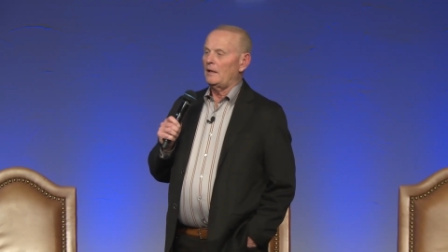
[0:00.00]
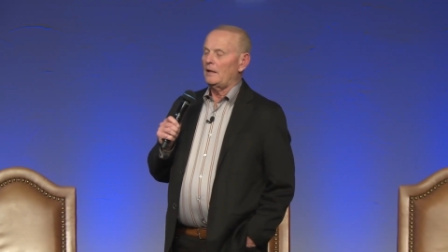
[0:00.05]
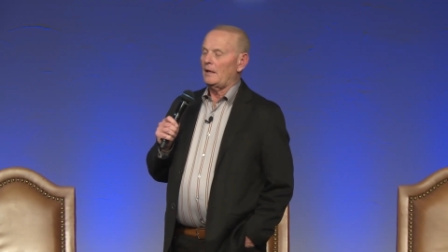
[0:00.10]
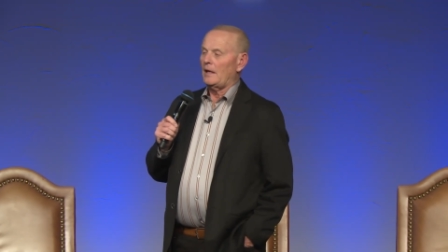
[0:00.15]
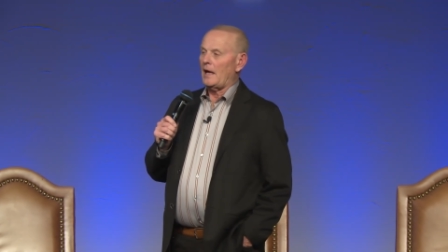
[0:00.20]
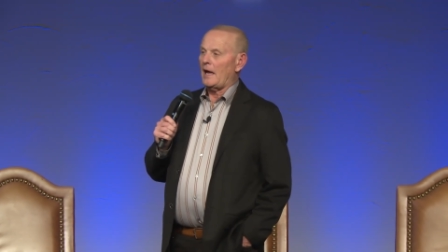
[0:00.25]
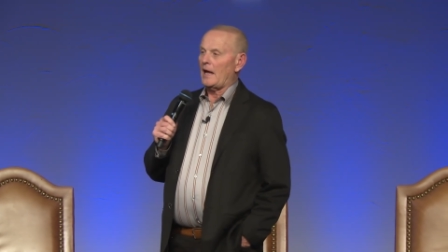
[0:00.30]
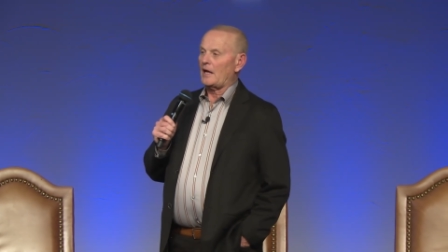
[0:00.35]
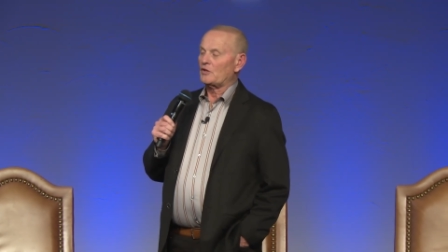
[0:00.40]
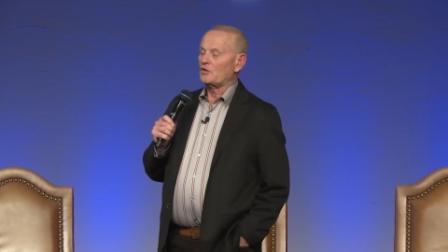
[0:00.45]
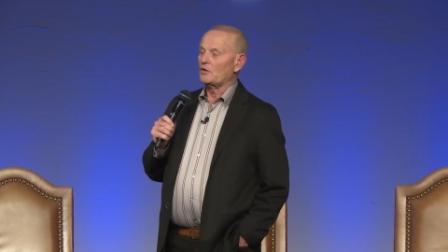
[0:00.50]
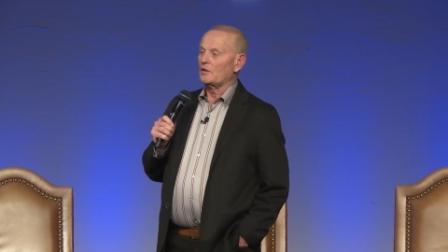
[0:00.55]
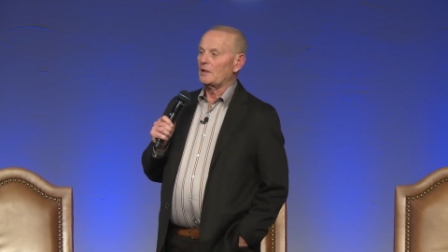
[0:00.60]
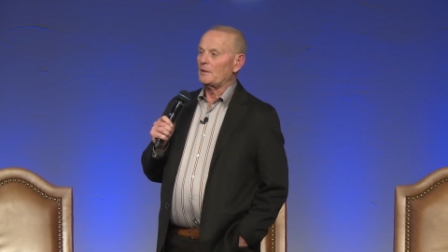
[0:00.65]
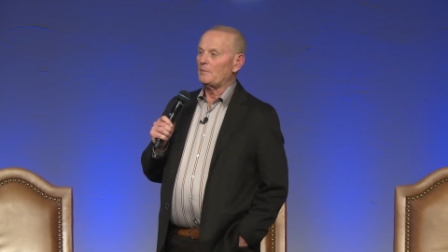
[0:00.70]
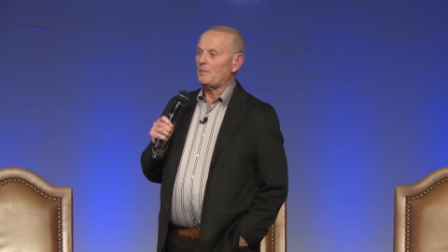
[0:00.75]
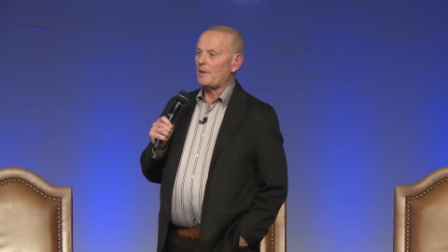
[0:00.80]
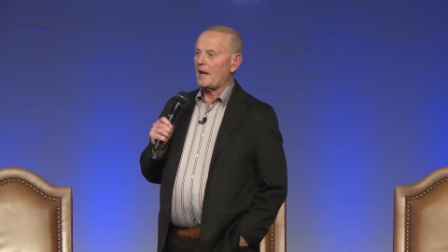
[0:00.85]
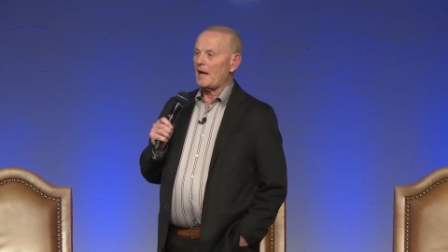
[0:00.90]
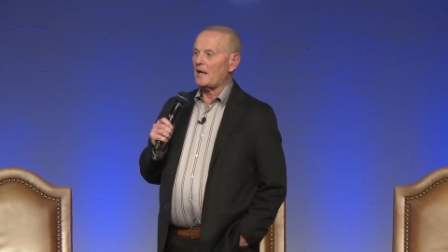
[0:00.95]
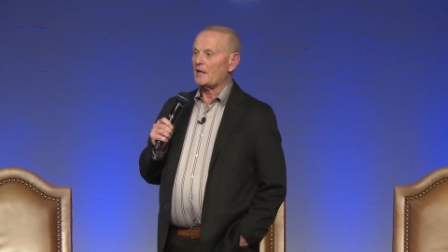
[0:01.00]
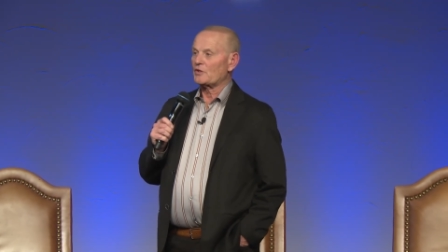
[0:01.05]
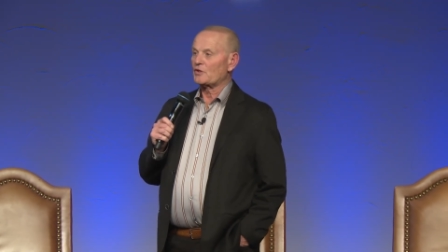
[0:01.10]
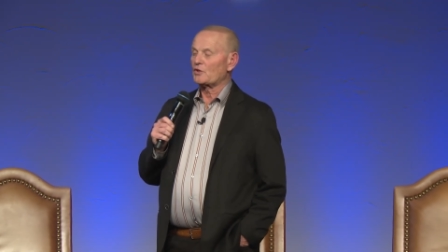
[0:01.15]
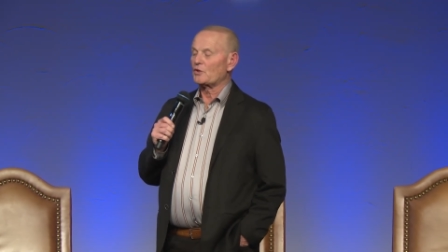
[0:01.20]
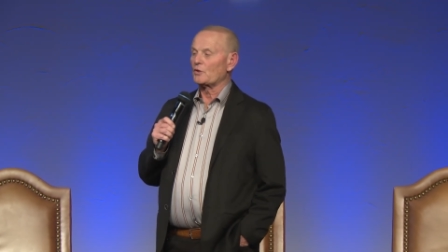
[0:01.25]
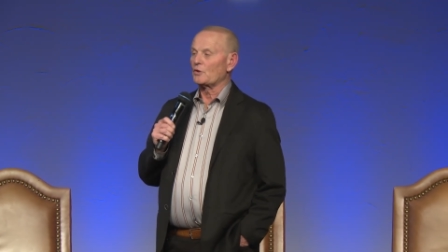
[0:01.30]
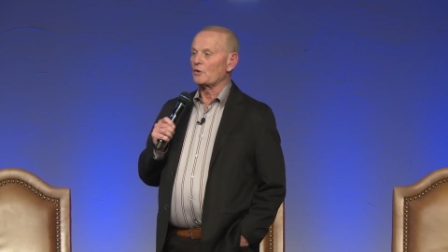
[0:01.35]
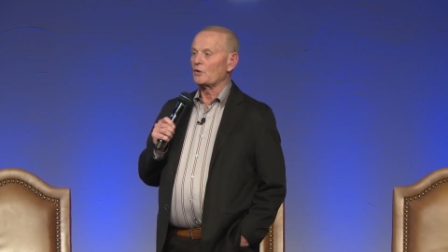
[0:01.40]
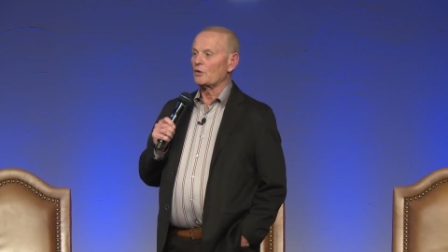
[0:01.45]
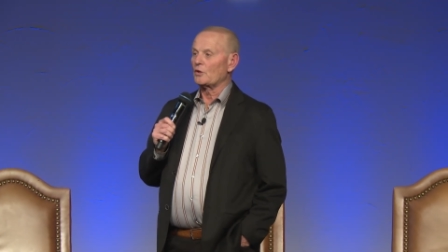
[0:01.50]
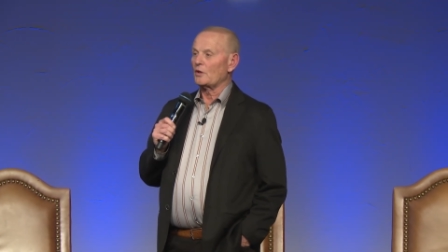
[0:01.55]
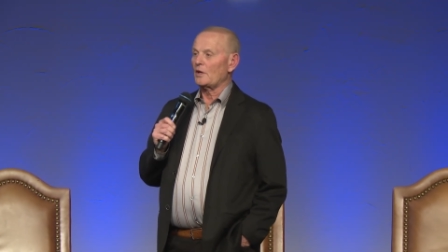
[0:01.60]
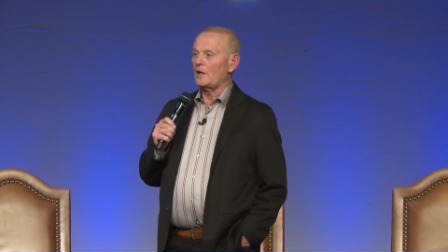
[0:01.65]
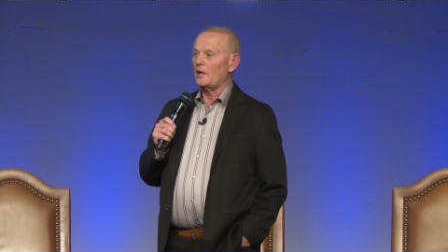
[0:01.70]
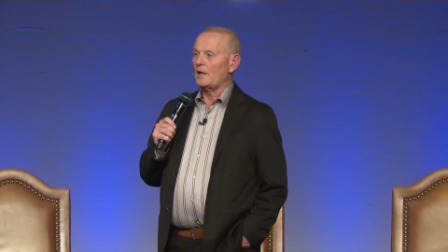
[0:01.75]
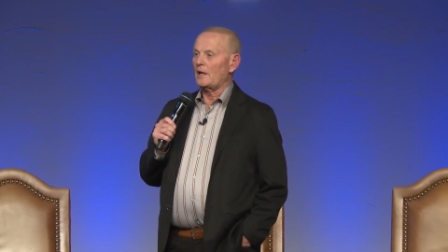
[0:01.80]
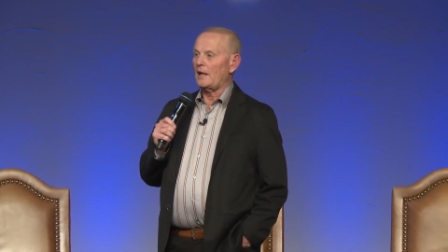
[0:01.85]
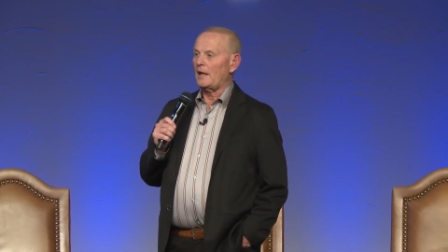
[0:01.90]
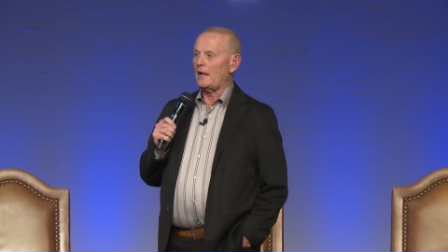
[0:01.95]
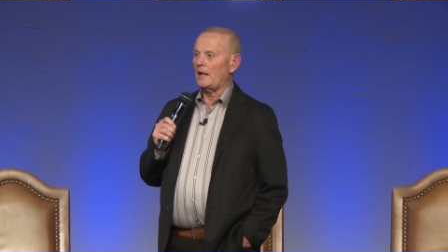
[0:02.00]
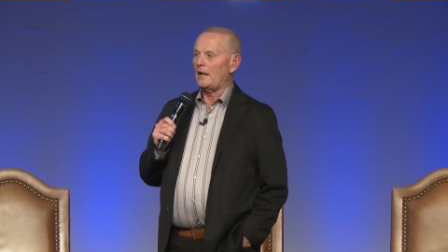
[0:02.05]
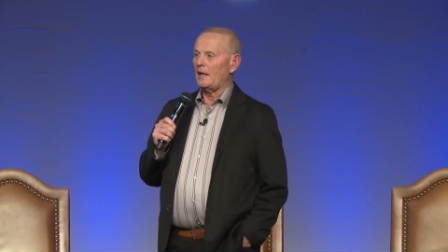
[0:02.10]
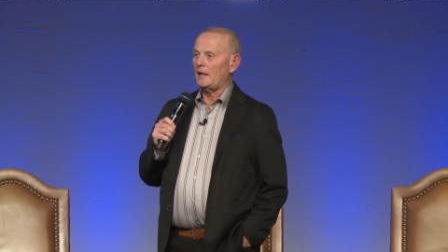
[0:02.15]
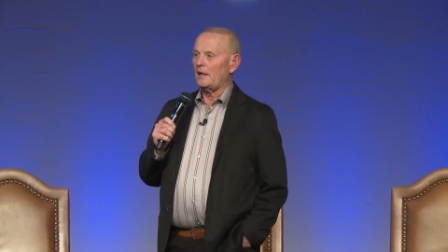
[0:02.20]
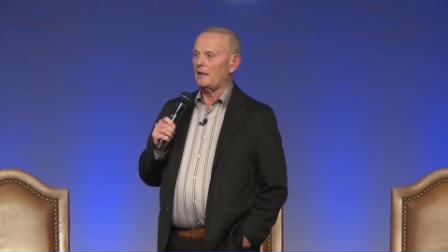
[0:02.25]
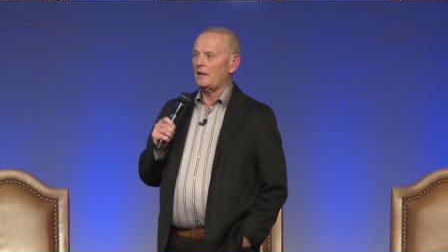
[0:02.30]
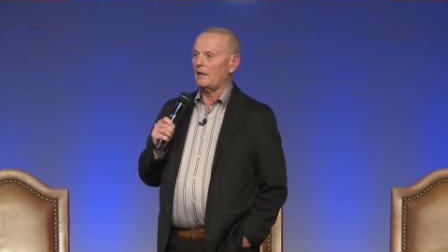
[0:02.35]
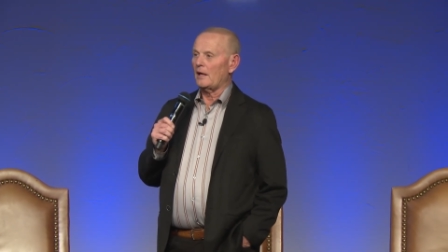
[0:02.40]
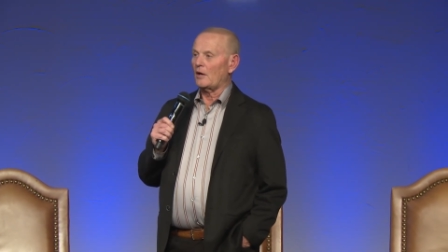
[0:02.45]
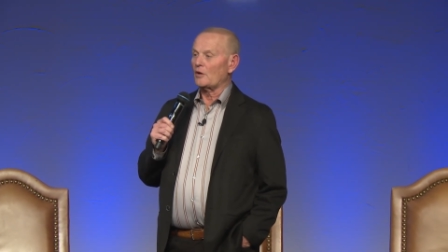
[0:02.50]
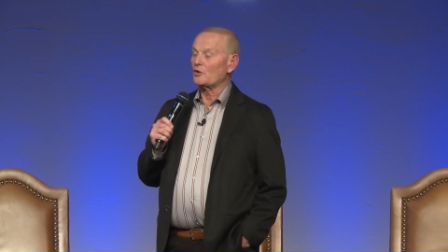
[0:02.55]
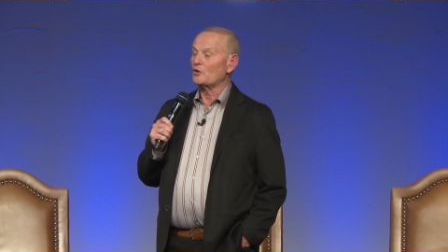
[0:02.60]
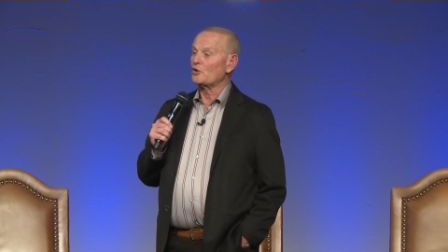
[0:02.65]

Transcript: actually pastor our